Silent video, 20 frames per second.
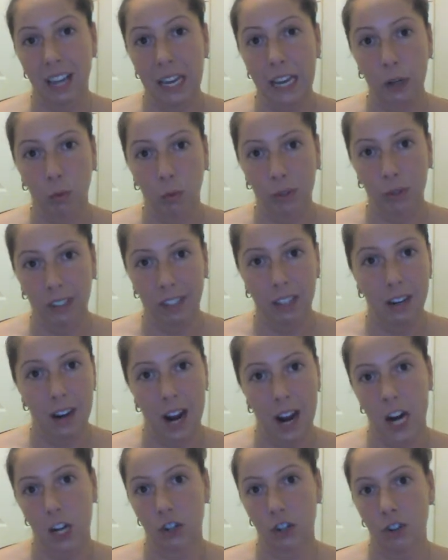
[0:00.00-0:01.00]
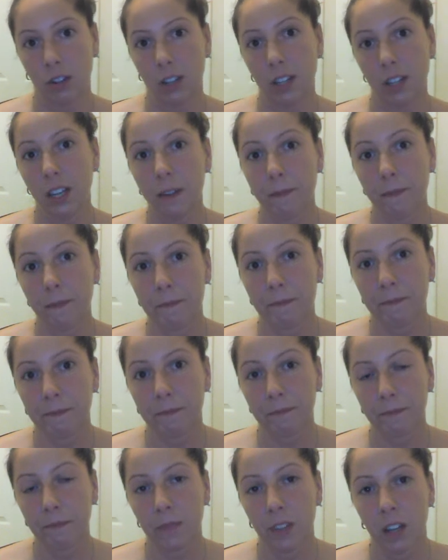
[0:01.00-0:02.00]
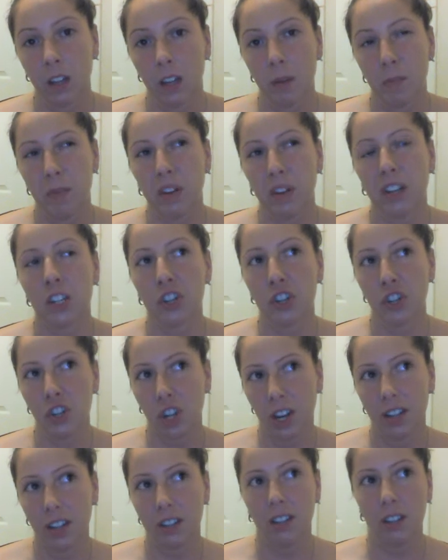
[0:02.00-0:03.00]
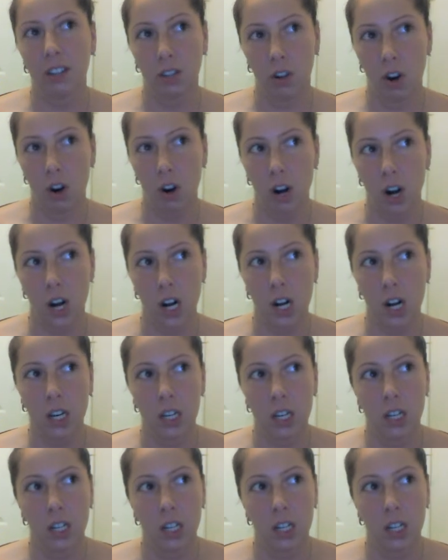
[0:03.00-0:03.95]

like really naturally, because chances are